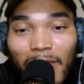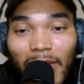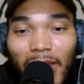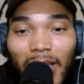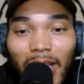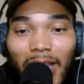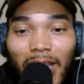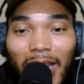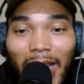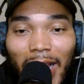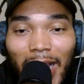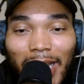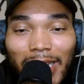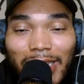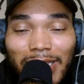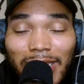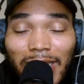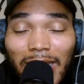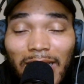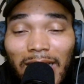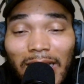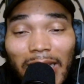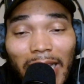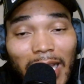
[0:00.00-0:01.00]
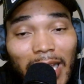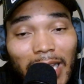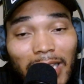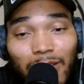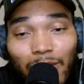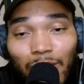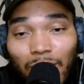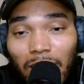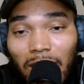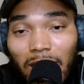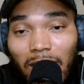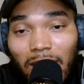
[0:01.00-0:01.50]
Like I said last
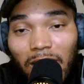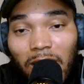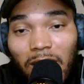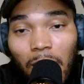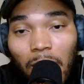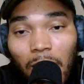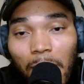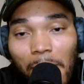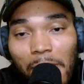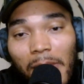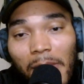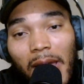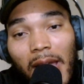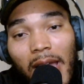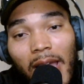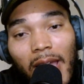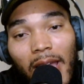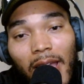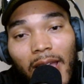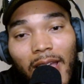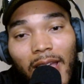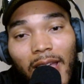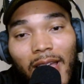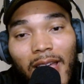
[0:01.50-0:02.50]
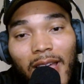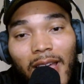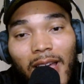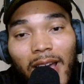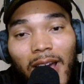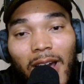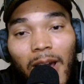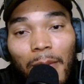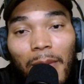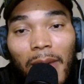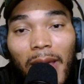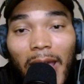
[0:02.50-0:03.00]
week, I'm
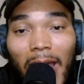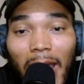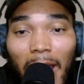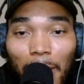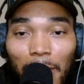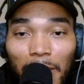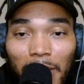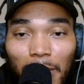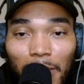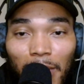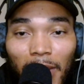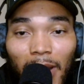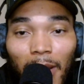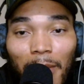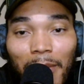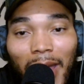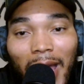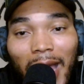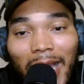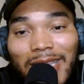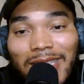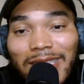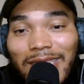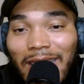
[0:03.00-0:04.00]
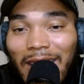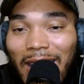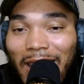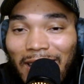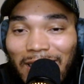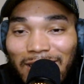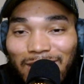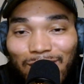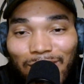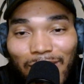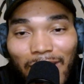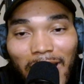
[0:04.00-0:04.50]
happy, but I'm not
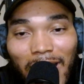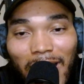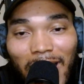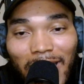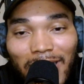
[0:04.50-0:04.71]
satisfied.